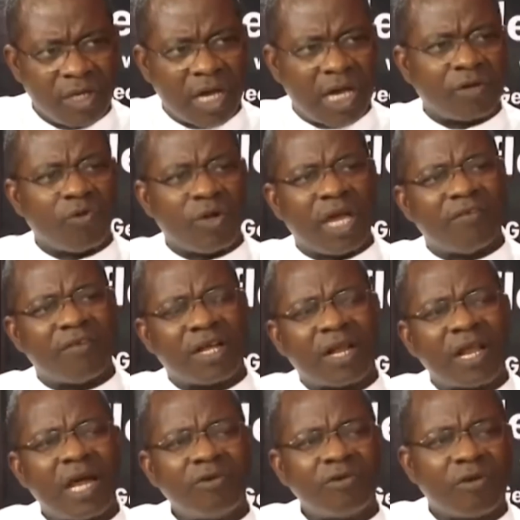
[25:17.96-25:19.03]
And we have a
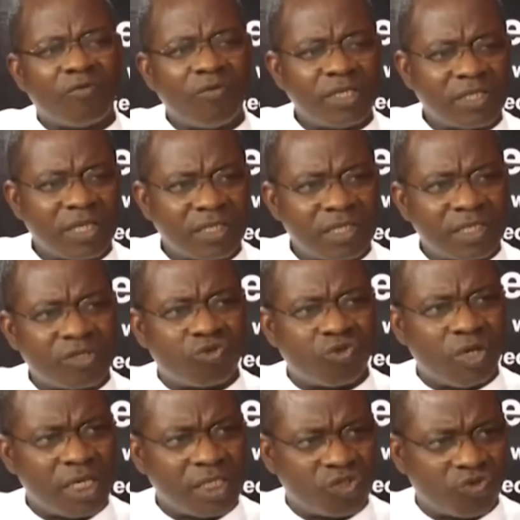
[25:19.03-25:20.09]
cloud of witnesses through
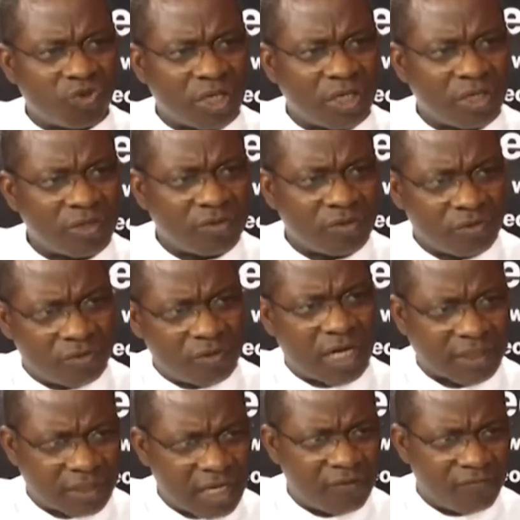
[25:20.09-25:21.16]
history to
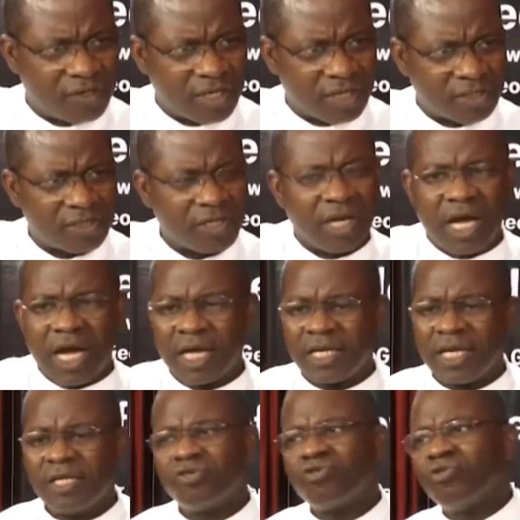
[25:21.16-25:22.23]
as evidence, and
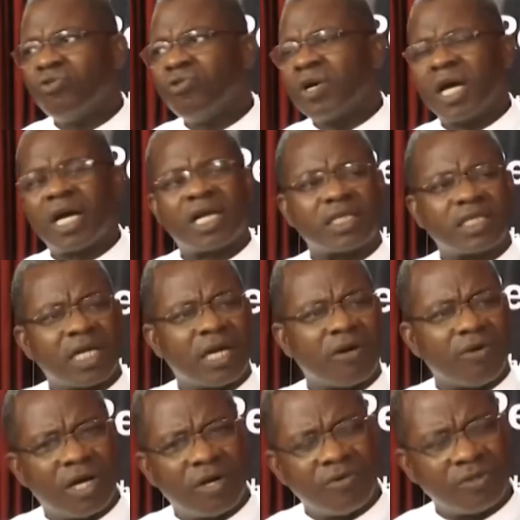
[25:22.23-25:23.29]
then to look at
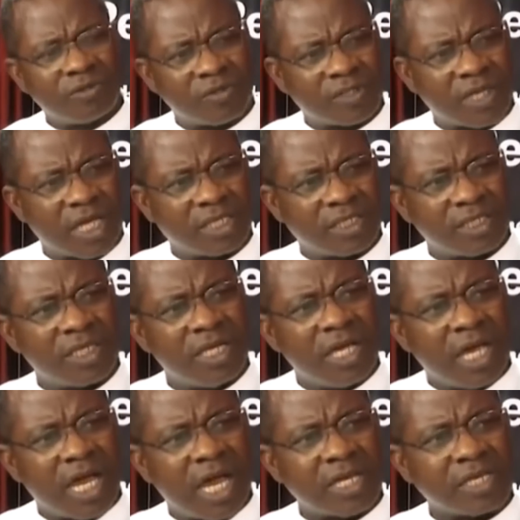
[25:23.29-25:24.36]
our own society
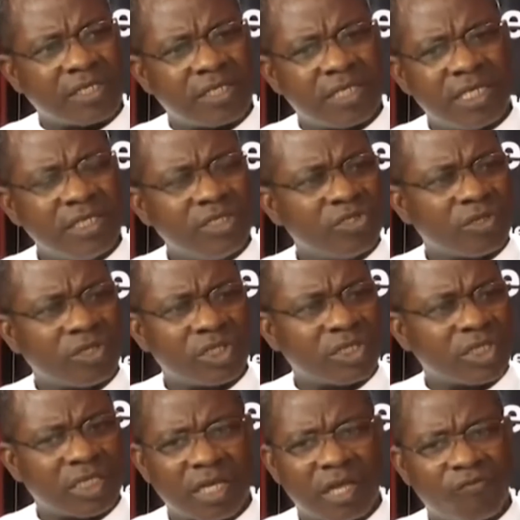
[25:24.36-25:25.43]
and see churches
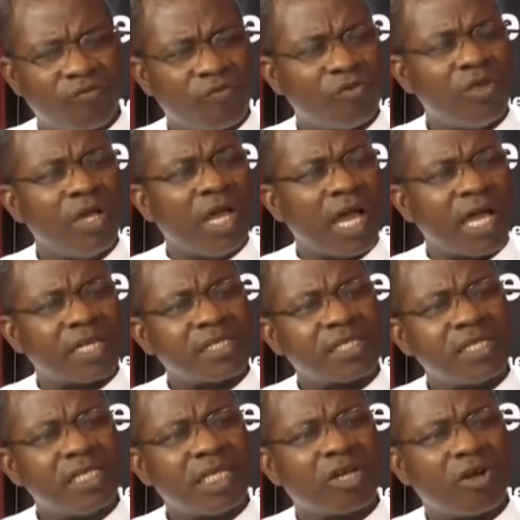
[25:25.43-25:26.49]
that are full and
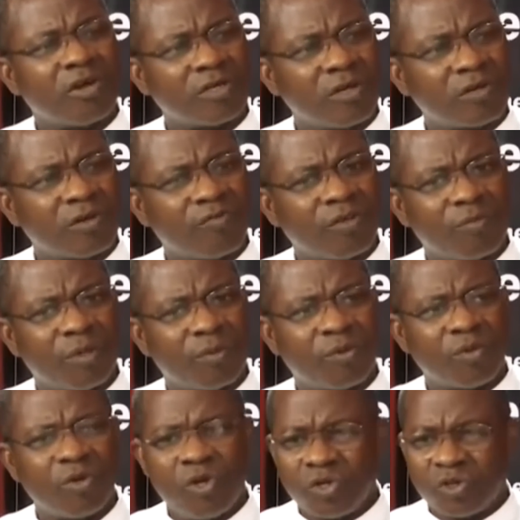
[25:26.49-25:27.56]
see the conduct of the
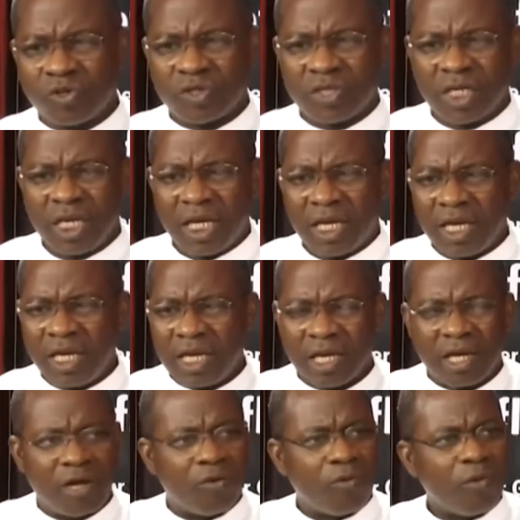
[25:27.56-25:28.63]
people to say, hey,
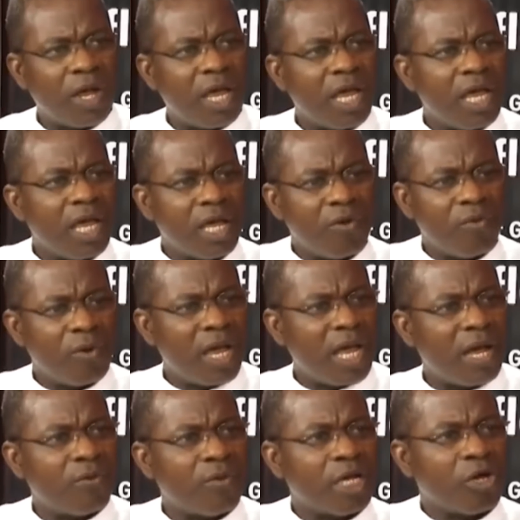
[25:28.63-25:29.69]
where, where
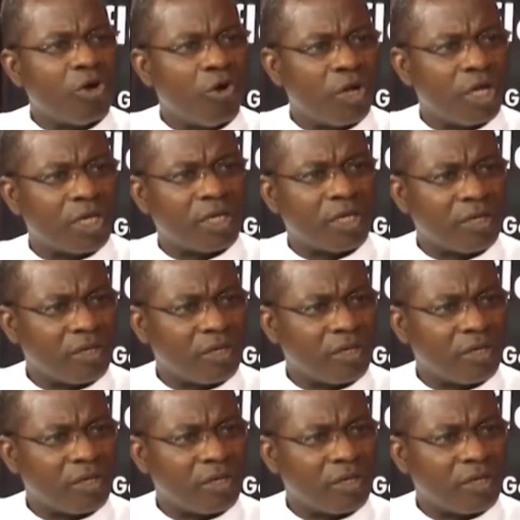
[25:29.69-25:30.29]
are we going?